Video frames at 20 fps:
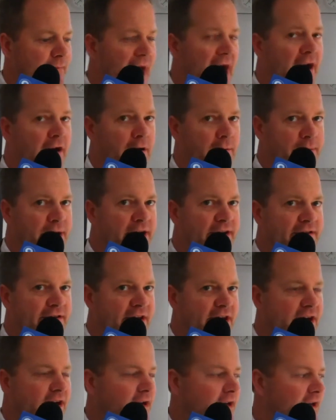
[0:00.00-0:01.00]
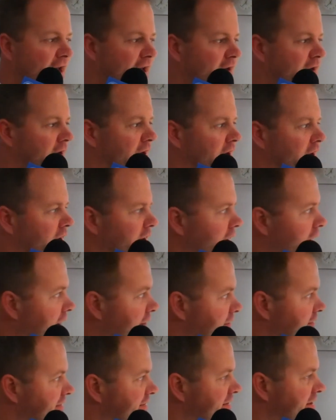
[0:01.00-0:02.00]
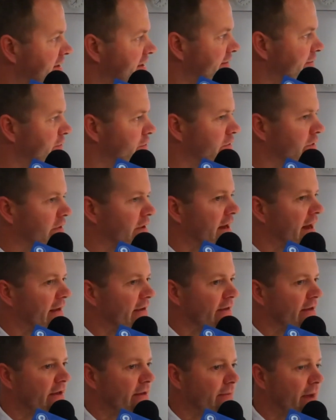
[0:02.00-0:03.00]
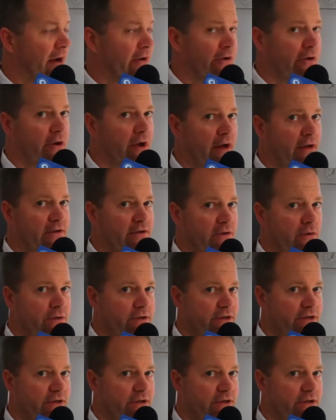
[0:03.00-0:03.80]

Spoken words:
Mac or PC, and then obviously if you connect the micro console,